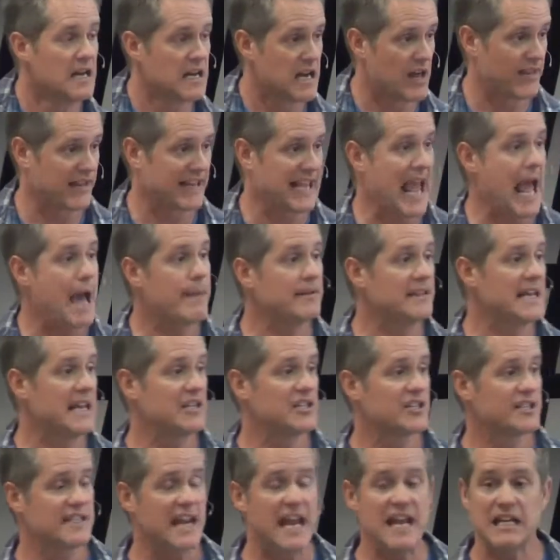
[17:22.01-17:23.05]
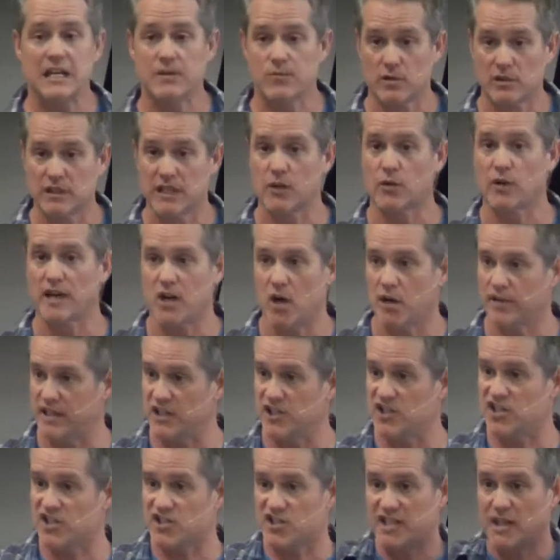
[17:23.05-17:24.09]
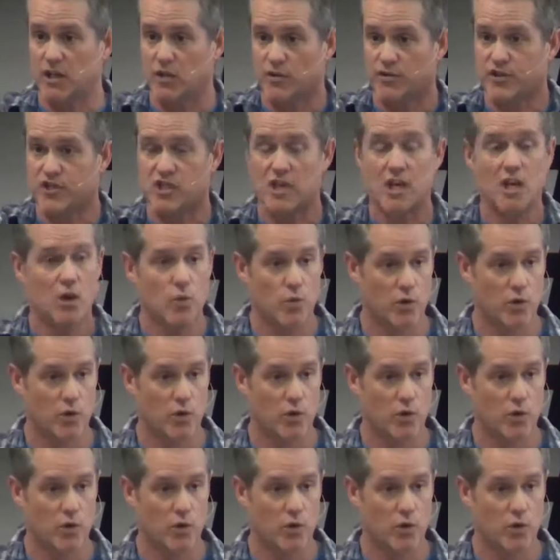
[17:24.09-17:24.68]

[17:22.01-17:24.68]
Now the cabin they stayed in were literally on these stilts,